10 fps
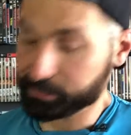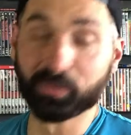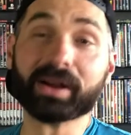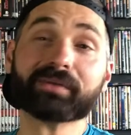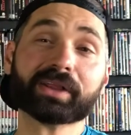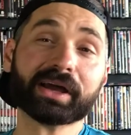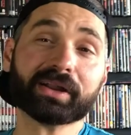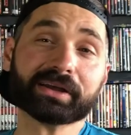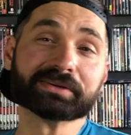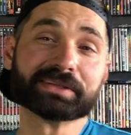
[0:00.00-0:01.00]
whatever the
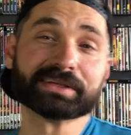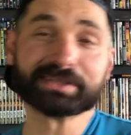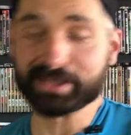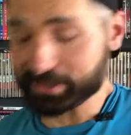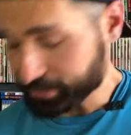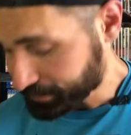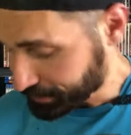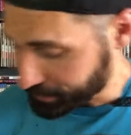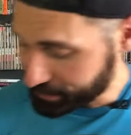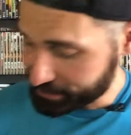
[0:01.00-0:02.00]
hell else they say
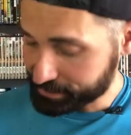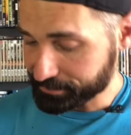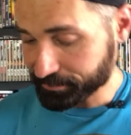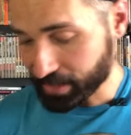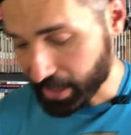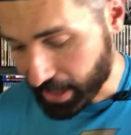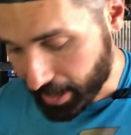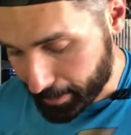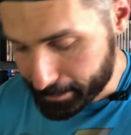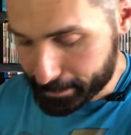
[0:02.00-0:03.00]
in this.
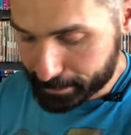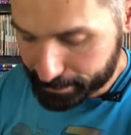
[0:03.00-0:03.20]
Um,